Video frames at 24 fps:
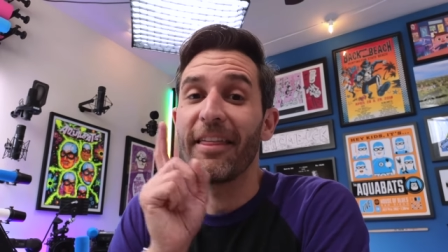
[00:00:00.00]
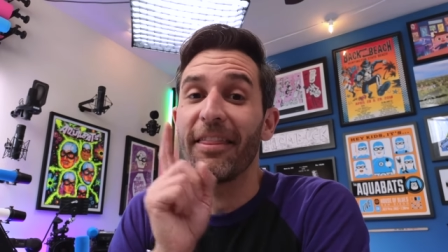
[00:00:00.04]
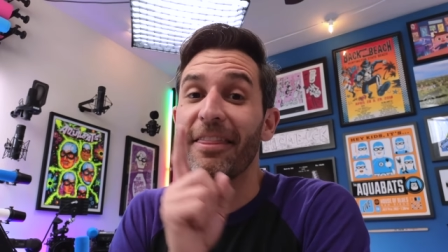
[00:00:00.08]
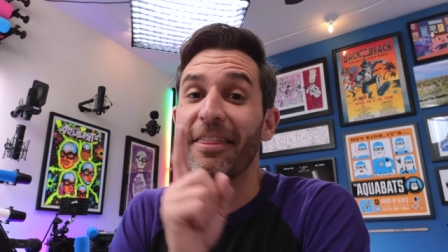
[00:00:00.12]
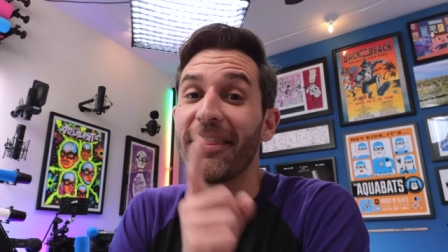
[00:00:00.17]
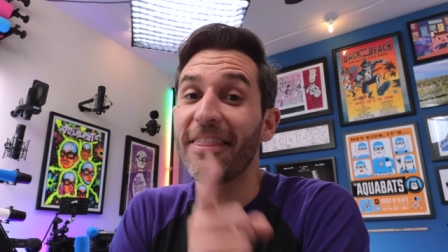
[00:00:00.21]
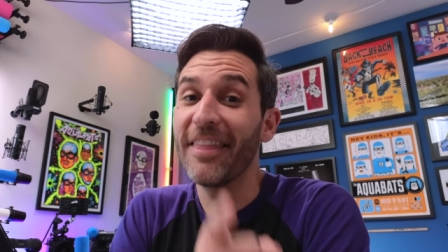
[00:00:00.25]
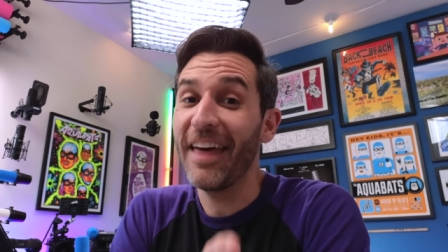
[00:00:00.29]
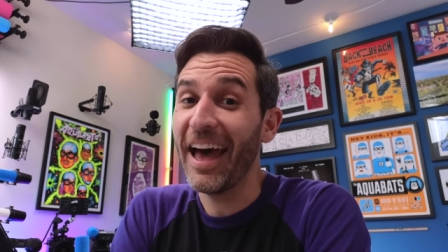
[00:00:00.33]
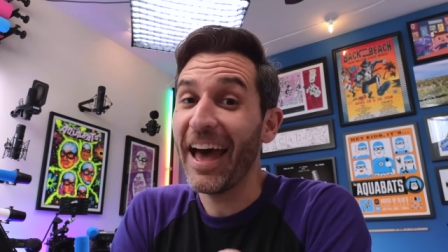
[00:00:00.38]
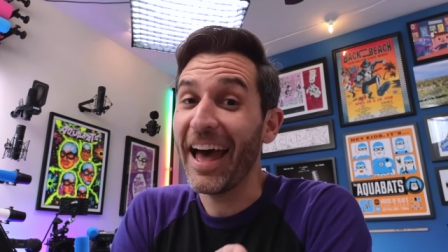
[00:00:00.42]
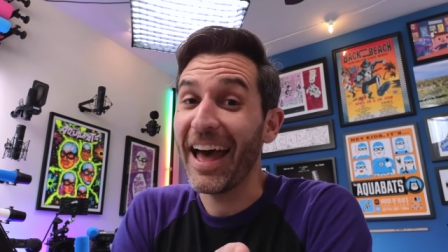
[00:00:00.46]

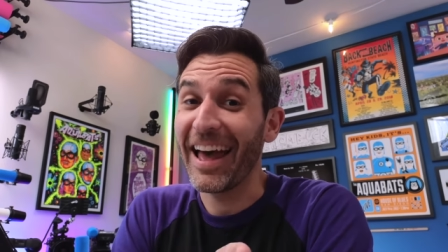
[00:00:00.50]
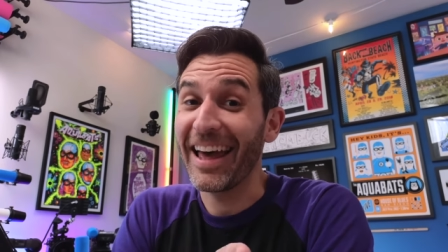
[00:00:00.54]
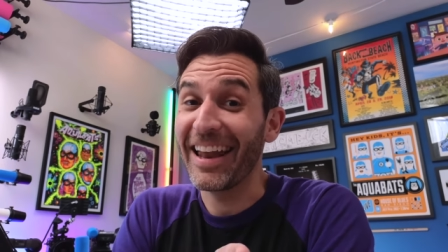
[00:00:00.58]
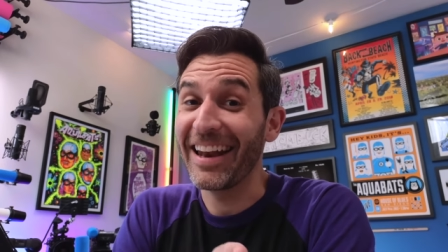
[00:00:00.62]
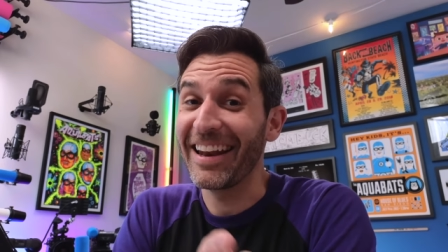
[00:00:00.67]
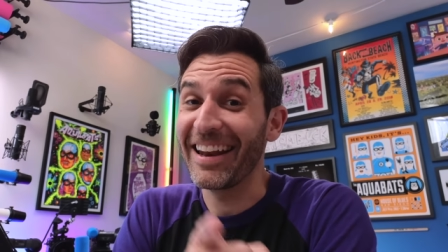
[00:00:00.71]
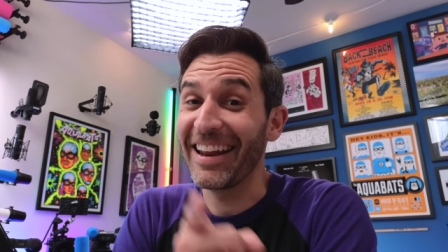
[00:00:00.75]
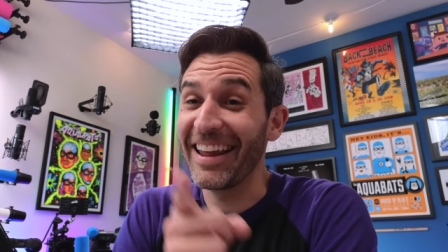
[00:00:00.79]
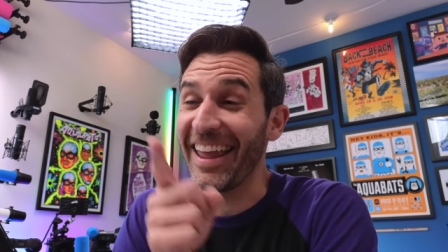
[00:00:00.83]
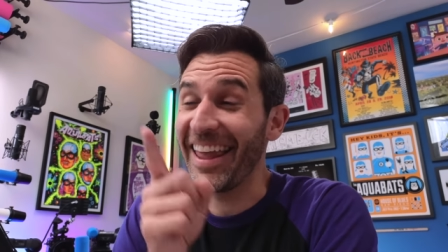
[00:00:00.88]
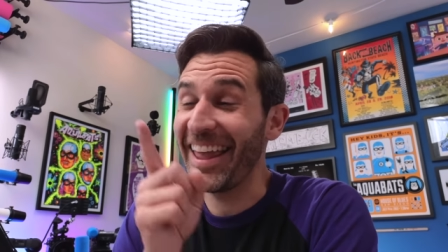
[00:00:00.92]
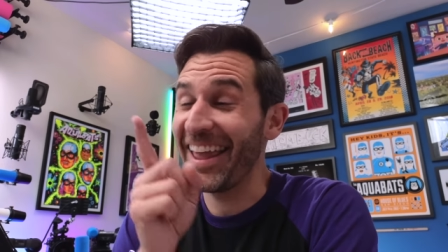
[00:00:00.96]
That
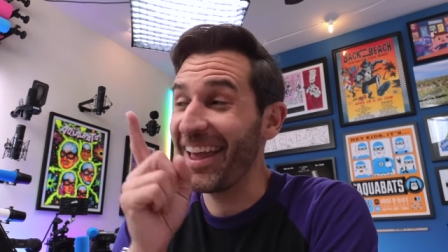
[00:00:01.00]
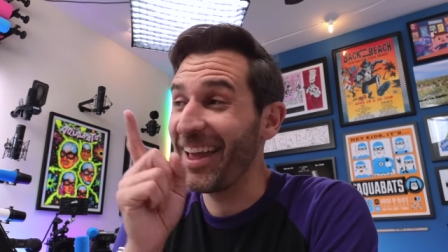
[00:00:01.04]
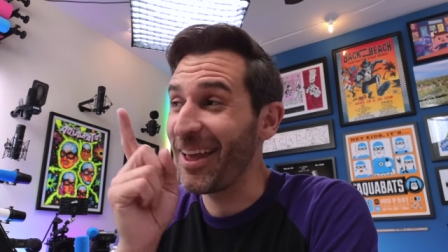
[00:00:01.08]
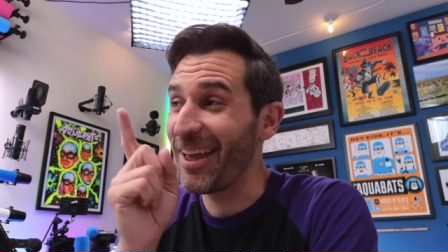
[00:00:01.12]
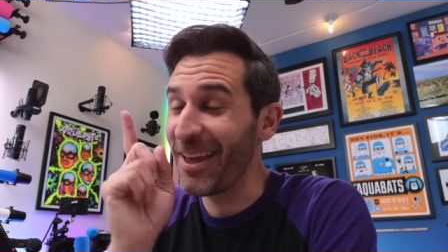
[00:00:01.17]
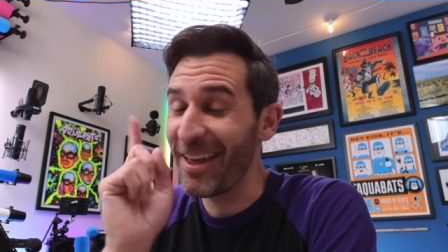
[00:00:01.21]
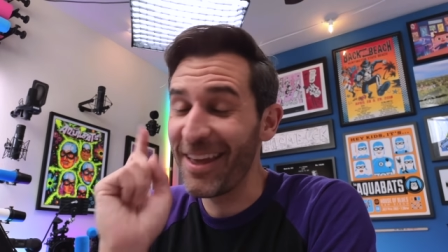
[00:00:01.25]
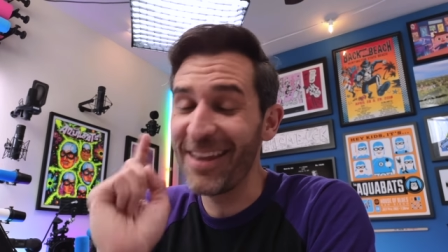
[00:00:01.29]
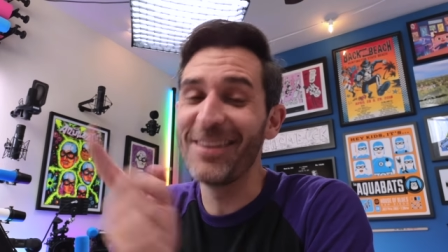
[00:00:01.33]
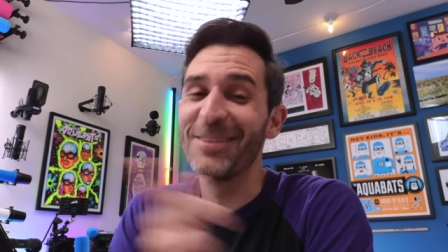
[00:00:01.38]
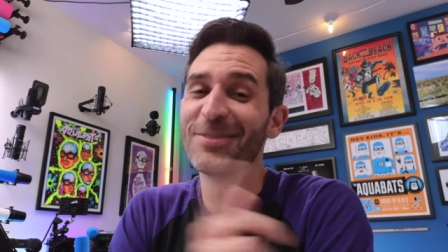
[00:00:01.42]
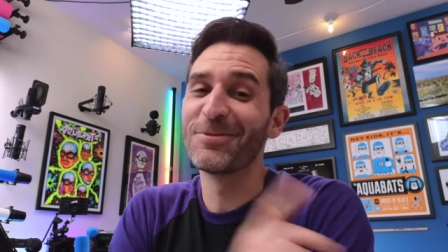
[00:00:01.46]

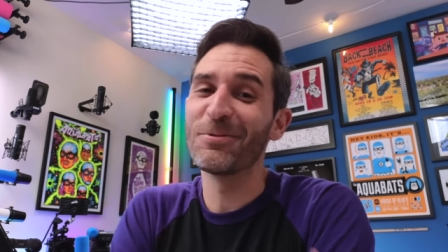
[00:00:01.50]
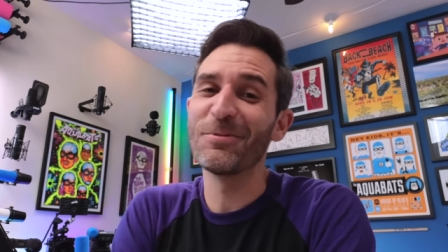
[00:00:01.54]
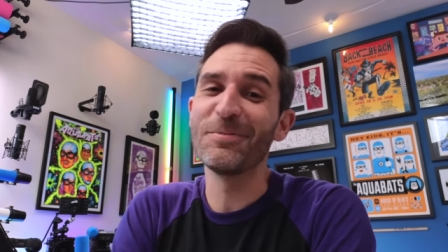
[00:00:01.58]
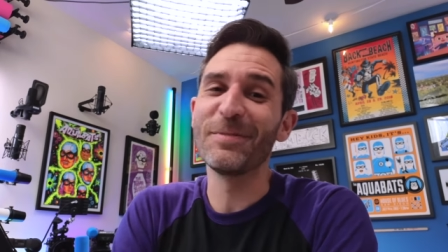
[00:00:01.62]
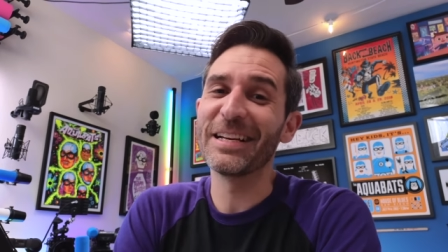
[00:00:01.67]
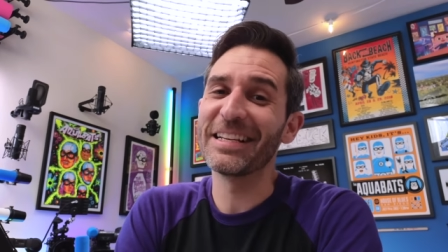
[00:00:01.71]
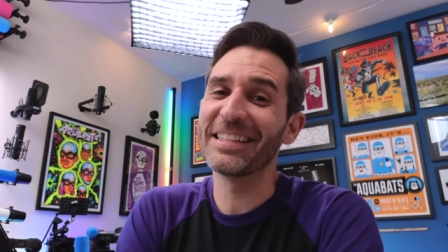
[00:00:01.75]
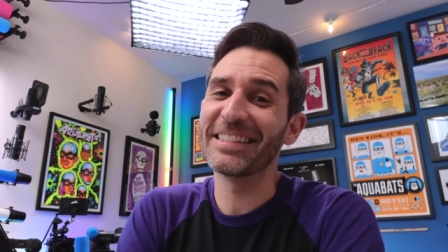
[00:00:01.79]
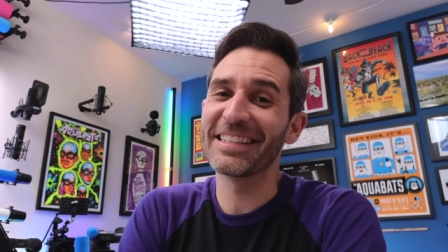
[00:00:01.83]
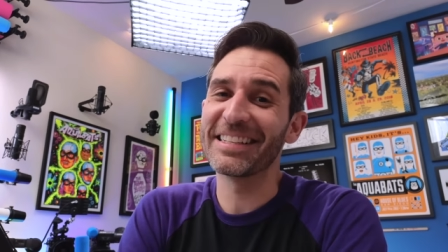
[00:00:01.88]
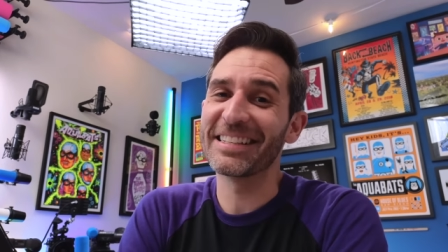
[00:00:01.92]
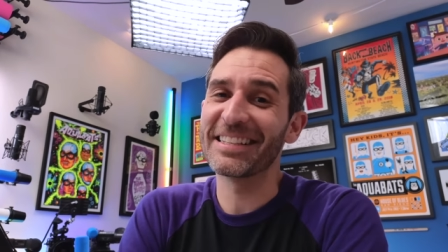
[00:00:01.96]
is what
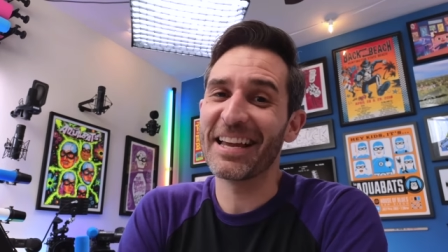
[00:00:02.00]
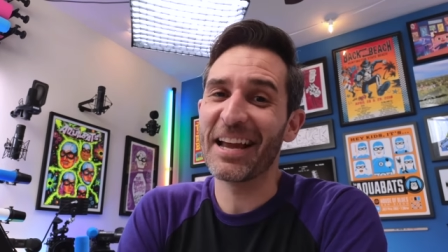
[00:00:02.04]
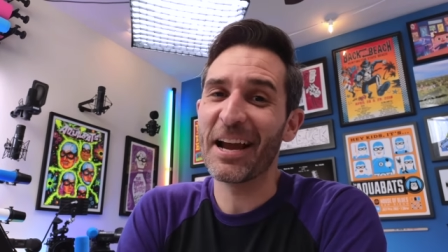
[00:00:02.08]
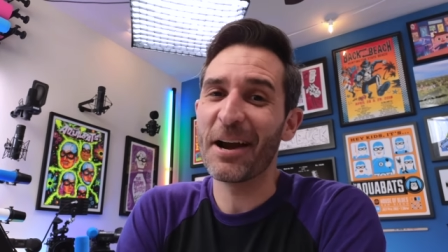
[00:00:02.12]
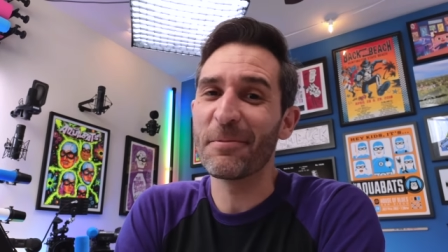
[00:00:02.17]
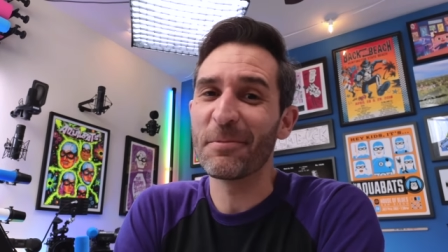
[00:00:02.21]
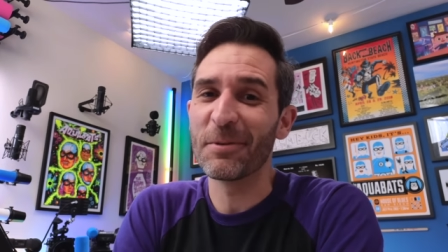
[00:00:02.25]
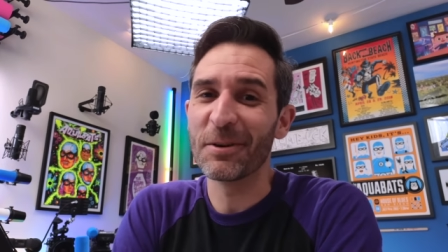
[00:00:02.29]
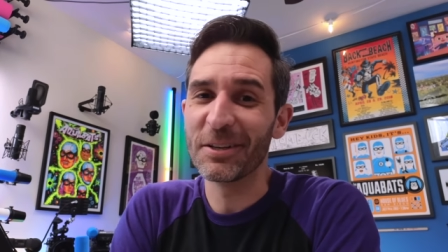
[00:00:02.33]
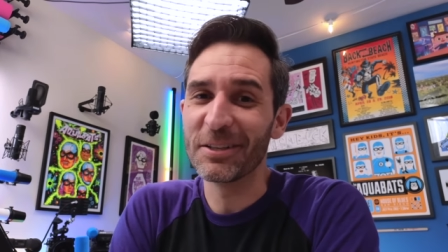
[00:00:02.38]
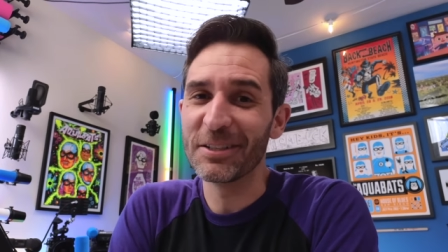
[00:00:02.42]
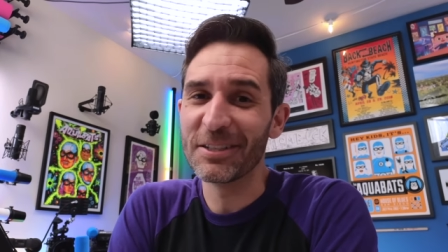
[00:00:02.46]
makes this
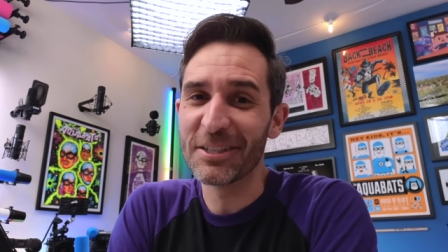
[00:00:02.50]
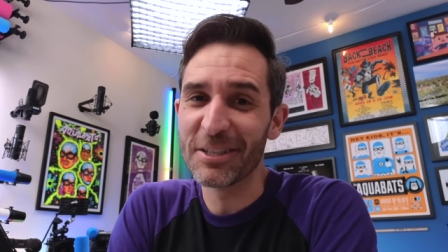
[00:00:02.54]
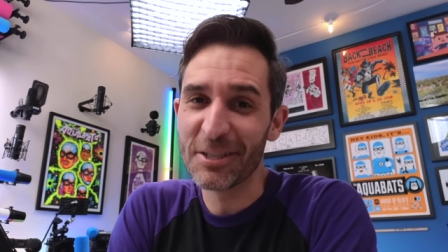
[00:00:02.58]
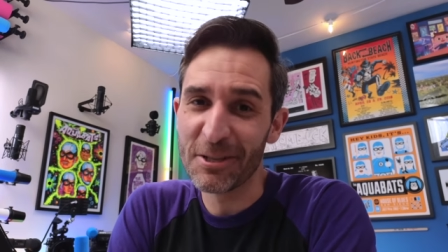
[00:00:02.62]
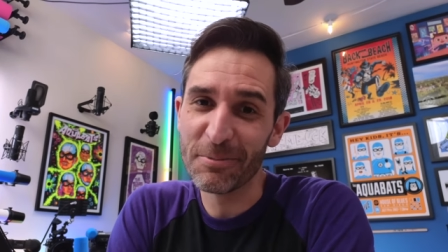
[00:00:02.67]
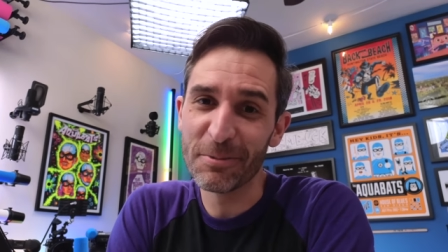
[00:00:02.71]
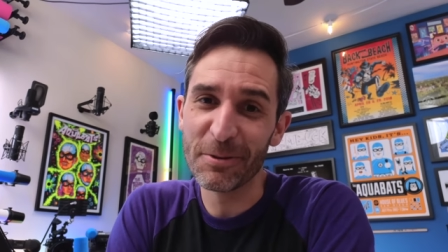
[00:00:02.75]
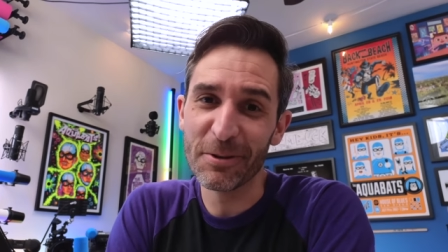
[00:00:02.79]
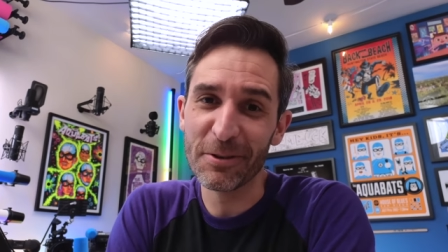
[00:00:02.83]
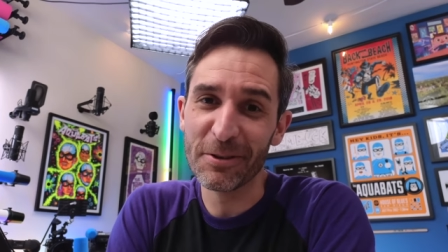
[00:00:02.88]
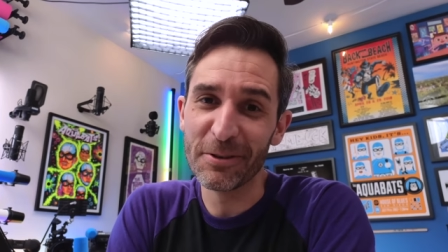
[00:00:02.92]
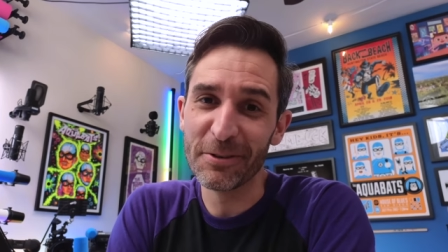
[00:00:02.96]
camera
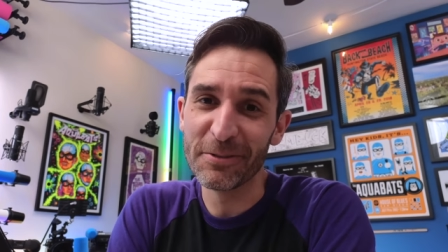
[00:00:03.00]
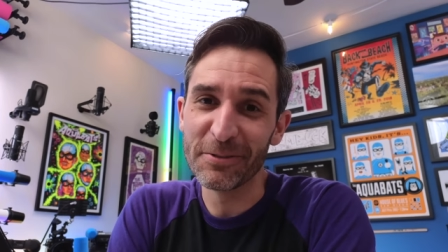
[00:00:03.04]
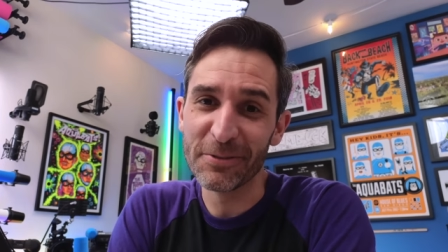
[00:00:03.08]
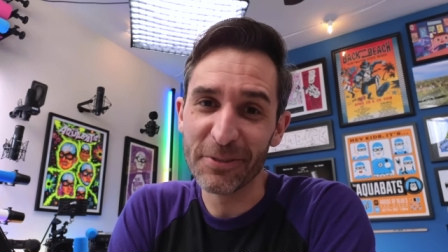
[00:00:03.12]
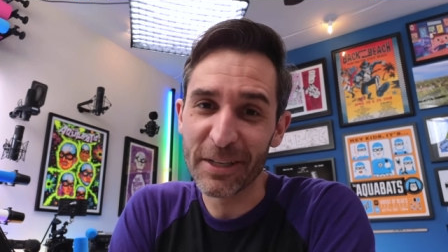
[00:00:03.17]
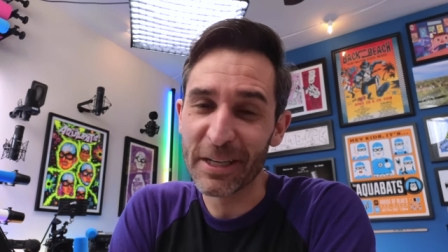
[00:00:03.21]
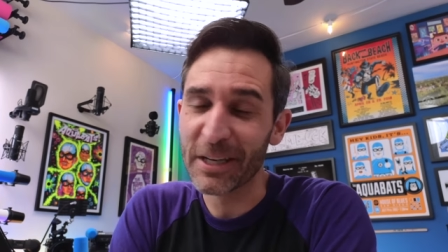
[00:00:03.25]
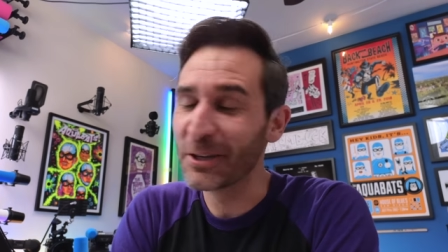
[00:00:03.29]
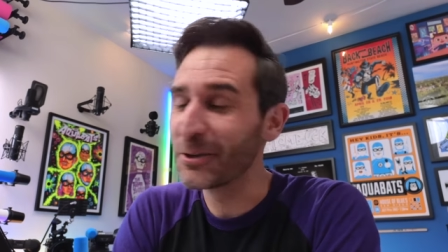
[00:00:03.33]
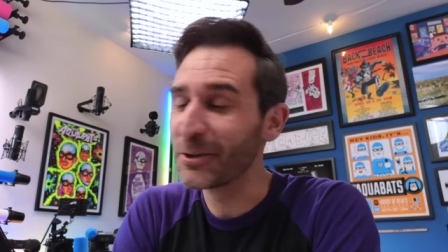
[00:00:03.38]
super freaking